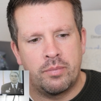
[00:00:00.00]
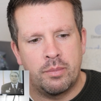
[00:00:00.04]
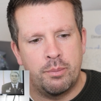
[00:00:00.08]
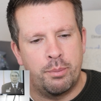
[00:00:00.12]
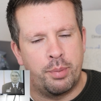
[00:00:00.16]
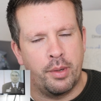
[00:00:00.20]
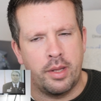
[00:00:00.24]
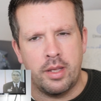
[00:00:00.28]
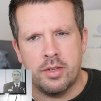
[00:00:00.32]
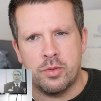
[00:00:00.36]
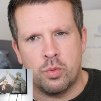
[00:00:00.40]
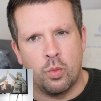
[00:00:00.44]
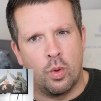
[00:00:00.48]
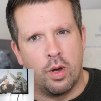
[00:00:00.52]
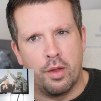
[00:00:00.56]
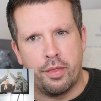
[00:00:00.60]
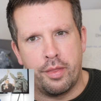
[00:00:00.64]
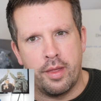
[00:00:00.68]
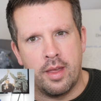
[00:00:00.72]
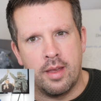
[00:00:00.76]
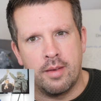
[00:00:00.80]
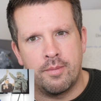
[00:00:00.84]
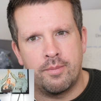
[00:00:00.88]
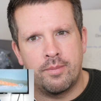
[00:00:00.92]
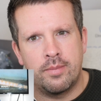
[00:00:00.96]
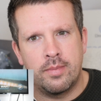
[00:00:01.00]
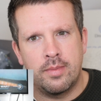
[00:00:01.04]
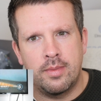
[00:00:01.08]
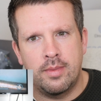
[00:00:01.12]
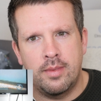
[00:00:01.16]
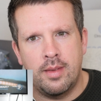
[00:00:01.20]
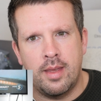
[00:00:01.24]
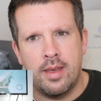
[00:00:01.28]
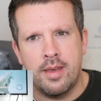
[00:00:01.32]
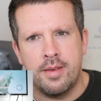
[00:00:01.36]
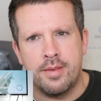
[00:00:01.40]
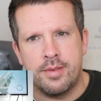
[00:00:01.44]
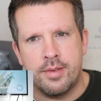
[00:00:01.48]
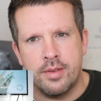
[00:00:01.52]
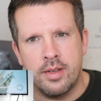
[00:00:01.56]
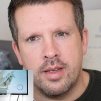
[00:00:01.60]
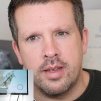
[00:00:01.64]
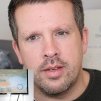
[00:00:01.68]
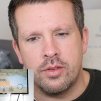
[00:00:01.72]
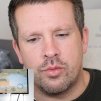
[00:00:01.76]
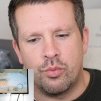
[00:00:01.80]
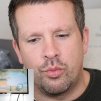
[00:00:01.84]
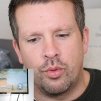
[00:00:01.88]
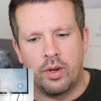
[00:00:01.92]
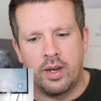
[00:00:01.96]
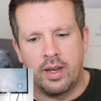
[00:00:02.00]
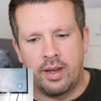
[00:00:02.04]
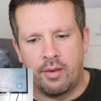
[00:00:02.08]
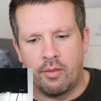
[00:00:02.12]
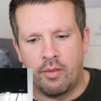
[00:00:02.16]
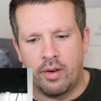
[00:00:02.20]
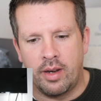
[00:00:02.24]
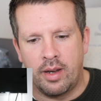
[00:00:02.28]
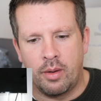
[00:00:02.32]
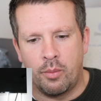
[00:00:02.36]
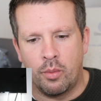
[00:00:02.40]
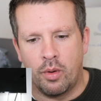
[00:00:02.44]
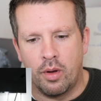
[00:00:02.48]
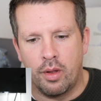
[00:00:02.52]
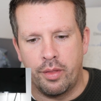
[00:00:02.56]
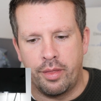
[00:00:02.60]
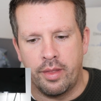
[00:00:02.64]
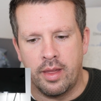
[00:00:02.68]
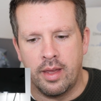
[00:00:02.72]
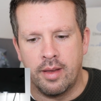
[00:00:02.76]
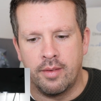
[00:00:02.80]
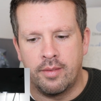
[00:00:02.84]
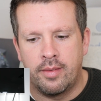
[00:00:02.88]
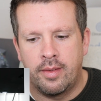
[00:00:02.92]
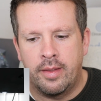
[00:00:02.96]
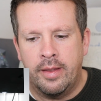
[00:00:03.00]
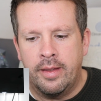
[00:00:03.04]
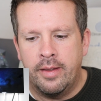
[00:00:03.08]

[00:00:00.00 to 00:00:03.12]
But it's worth it. It's really, really worth it.